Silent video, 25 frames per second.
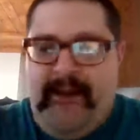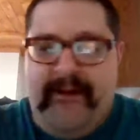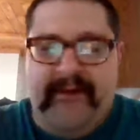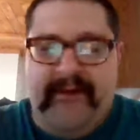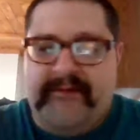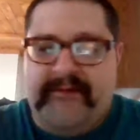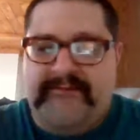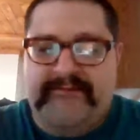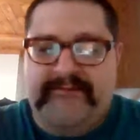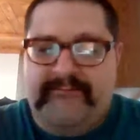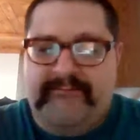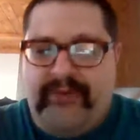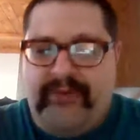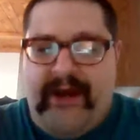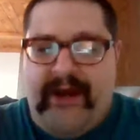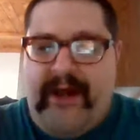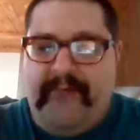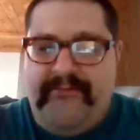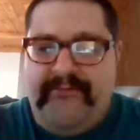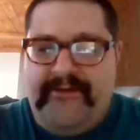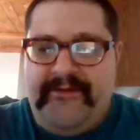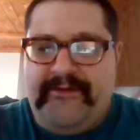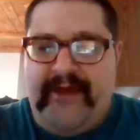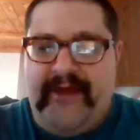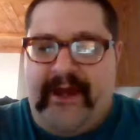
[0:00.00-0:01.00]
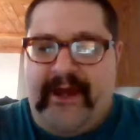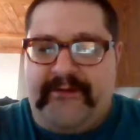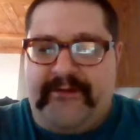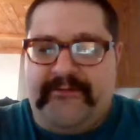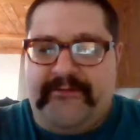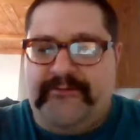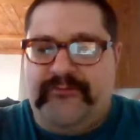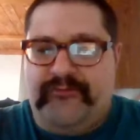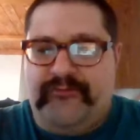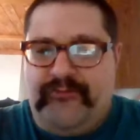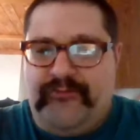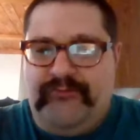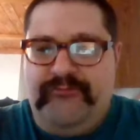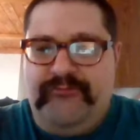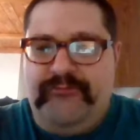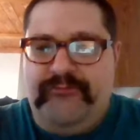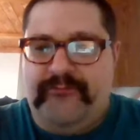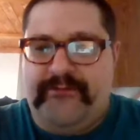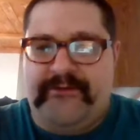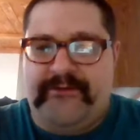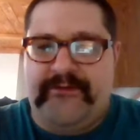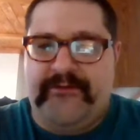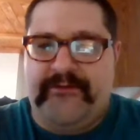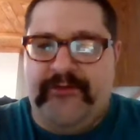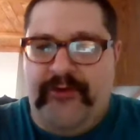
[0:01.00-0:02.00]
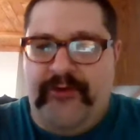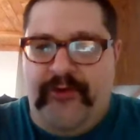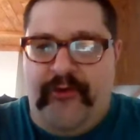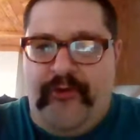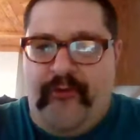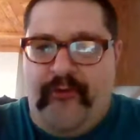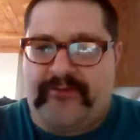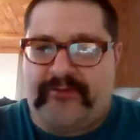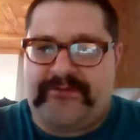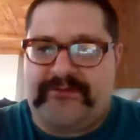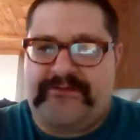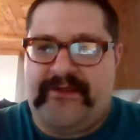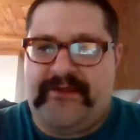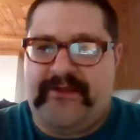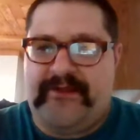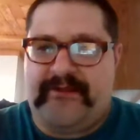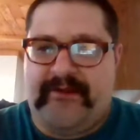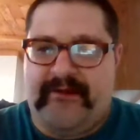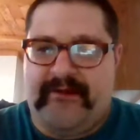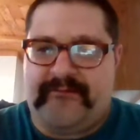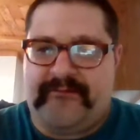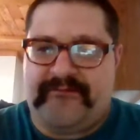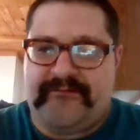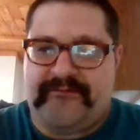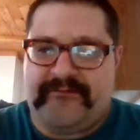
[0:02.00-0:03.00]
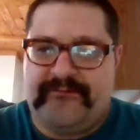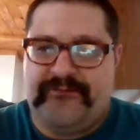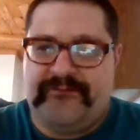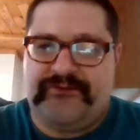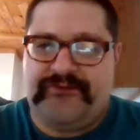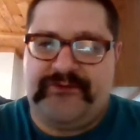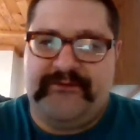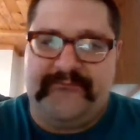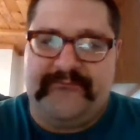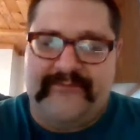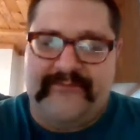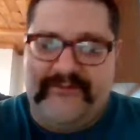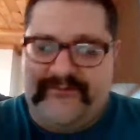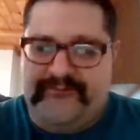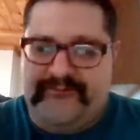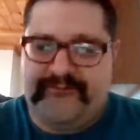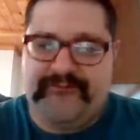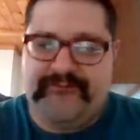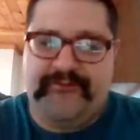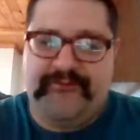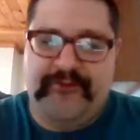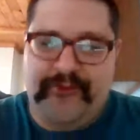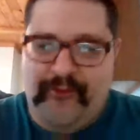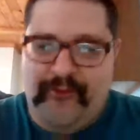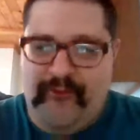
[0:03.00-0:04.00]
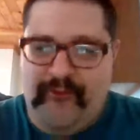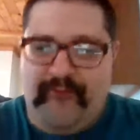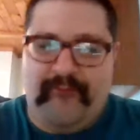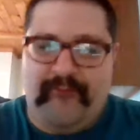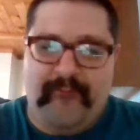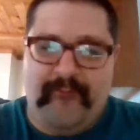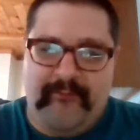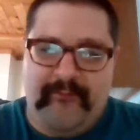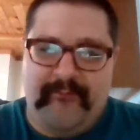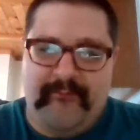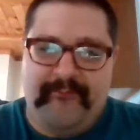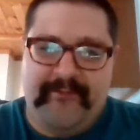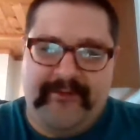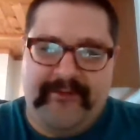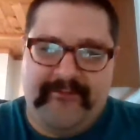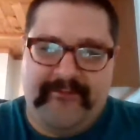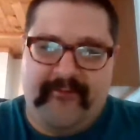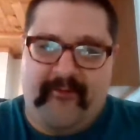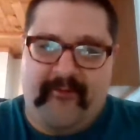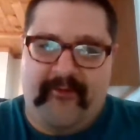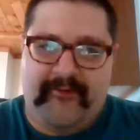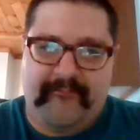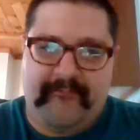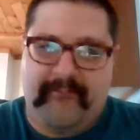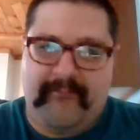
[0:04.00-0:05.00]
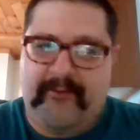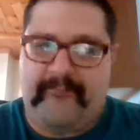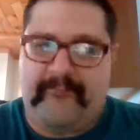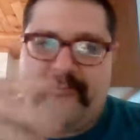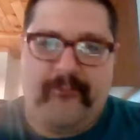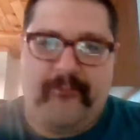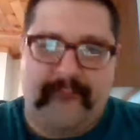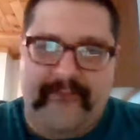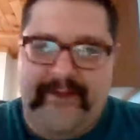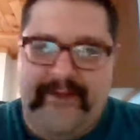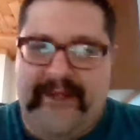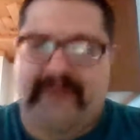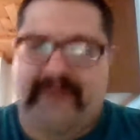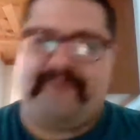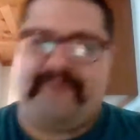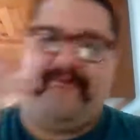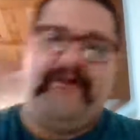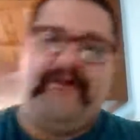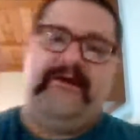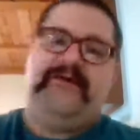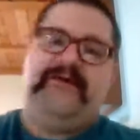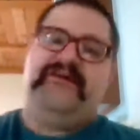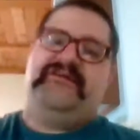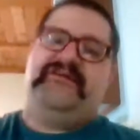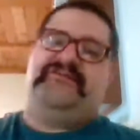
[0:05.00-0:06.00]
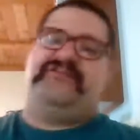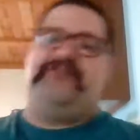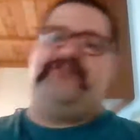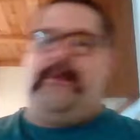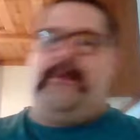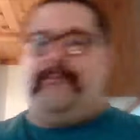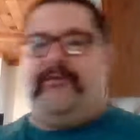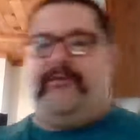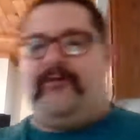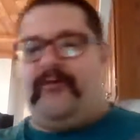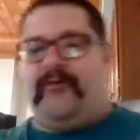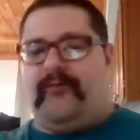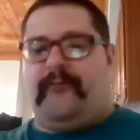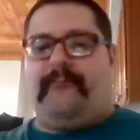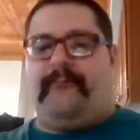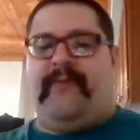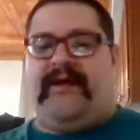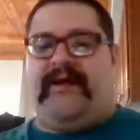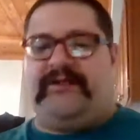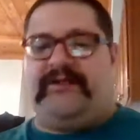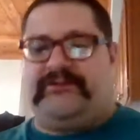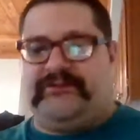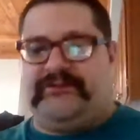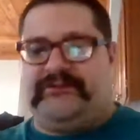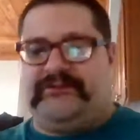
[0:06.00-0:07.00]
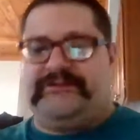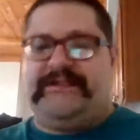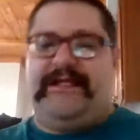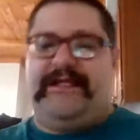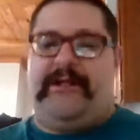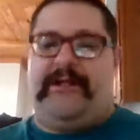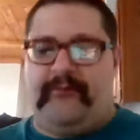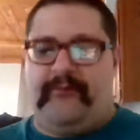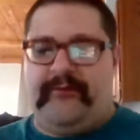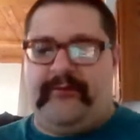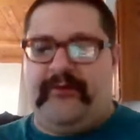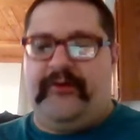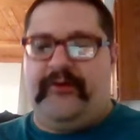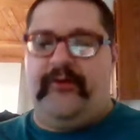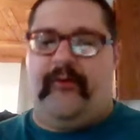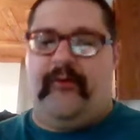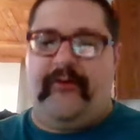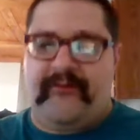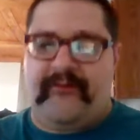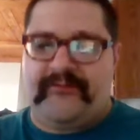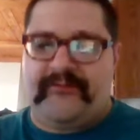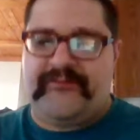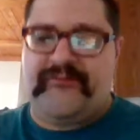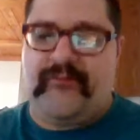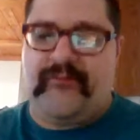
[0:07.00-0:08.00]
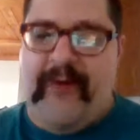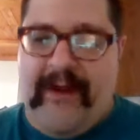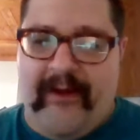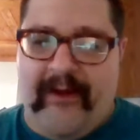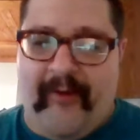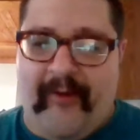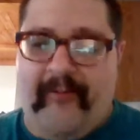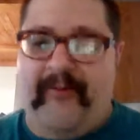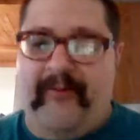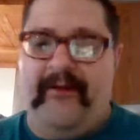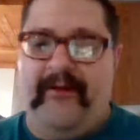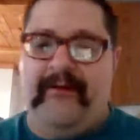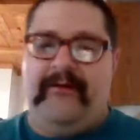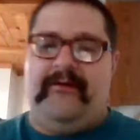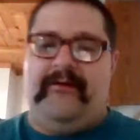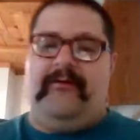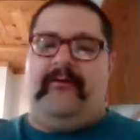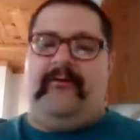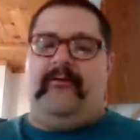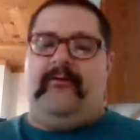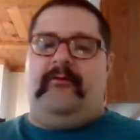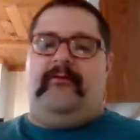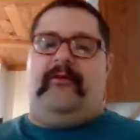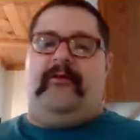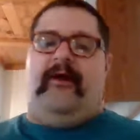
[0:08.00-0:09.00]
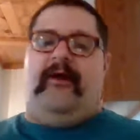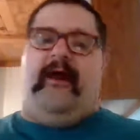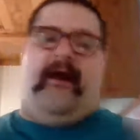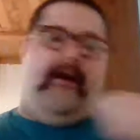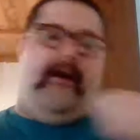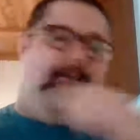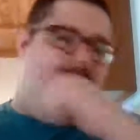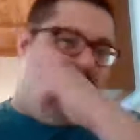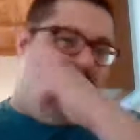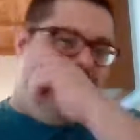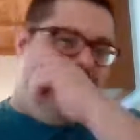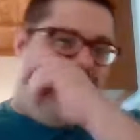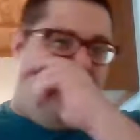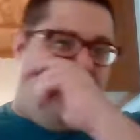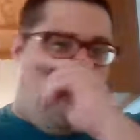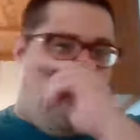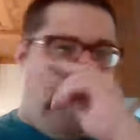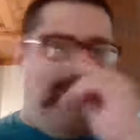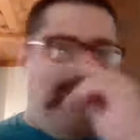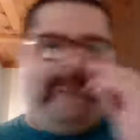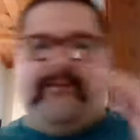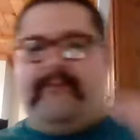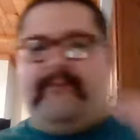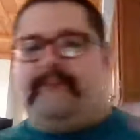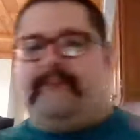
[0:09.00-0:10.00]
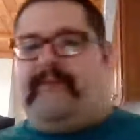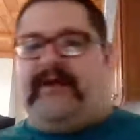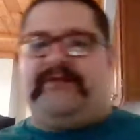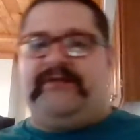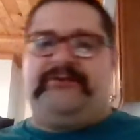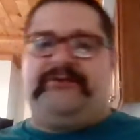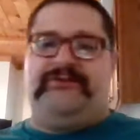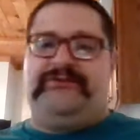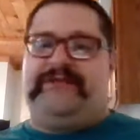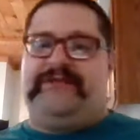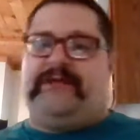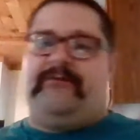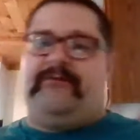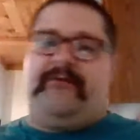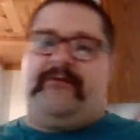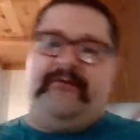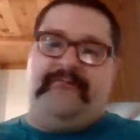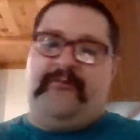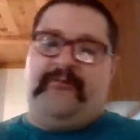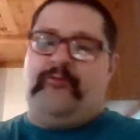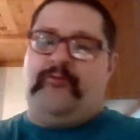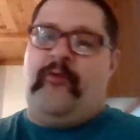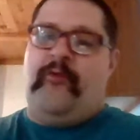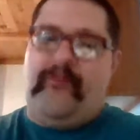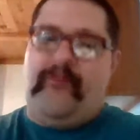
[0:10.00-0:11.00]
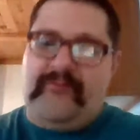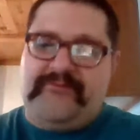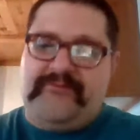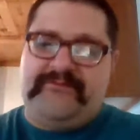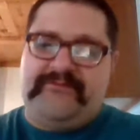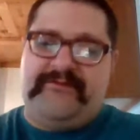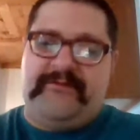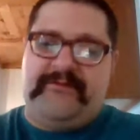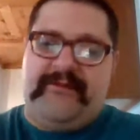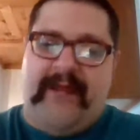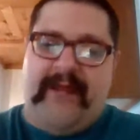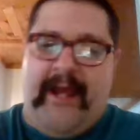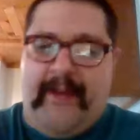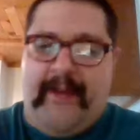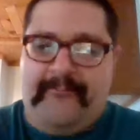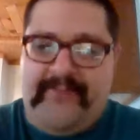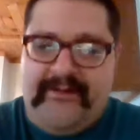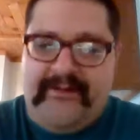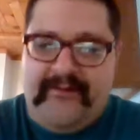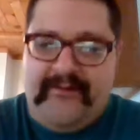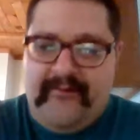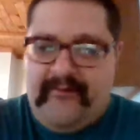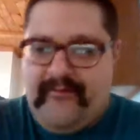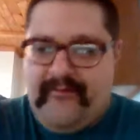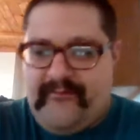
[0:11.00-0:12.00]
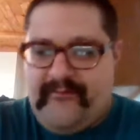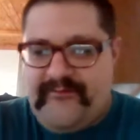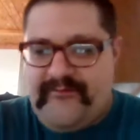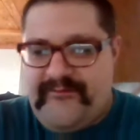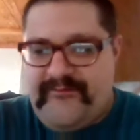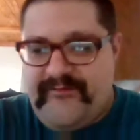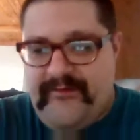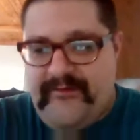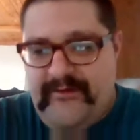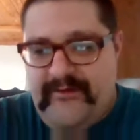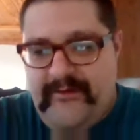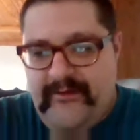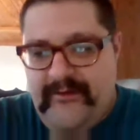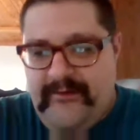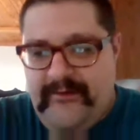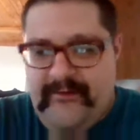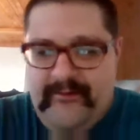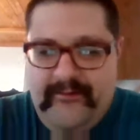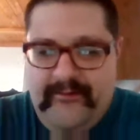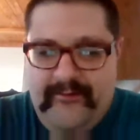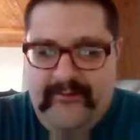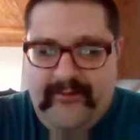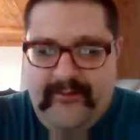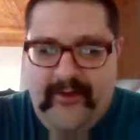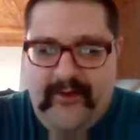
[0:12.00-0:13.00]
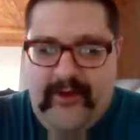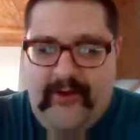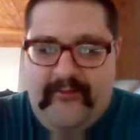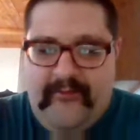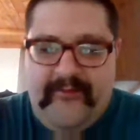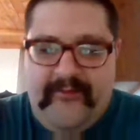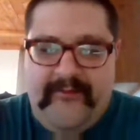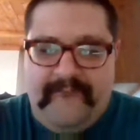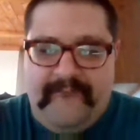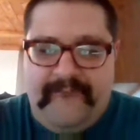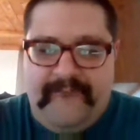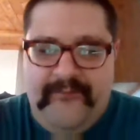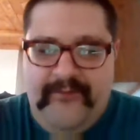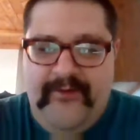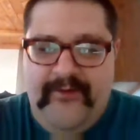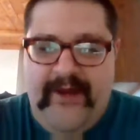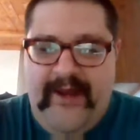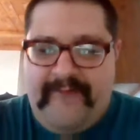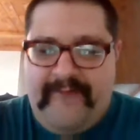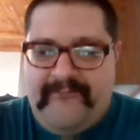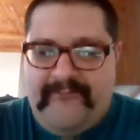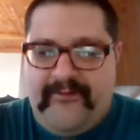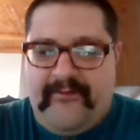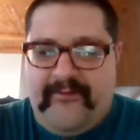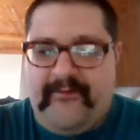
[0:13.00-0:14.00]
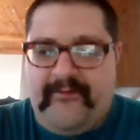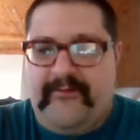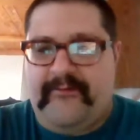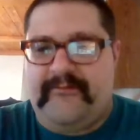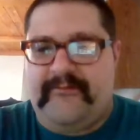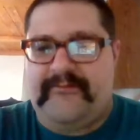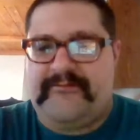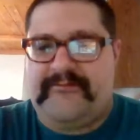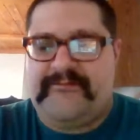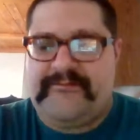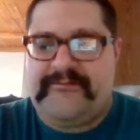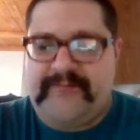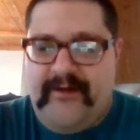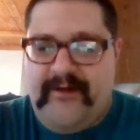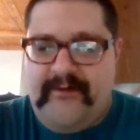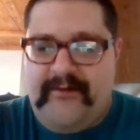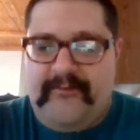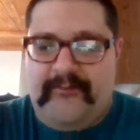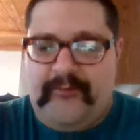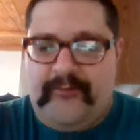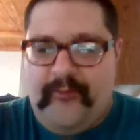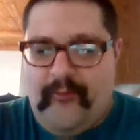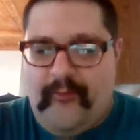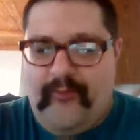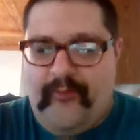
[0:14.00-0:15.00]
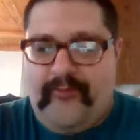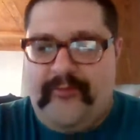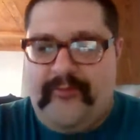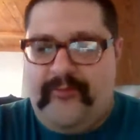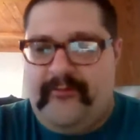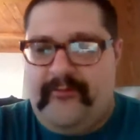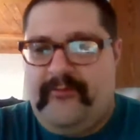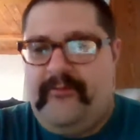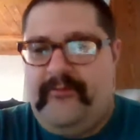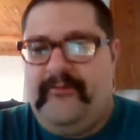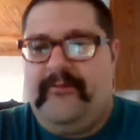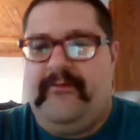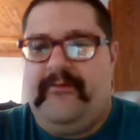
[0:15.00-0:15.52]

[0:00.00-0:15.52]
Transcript: It's probably not congruent with the New York State Constitution. If this was New York, we would be talking about, but we have similar measures here in New York as well, and probably measures that are even worse than that, because, if you have a son or daughter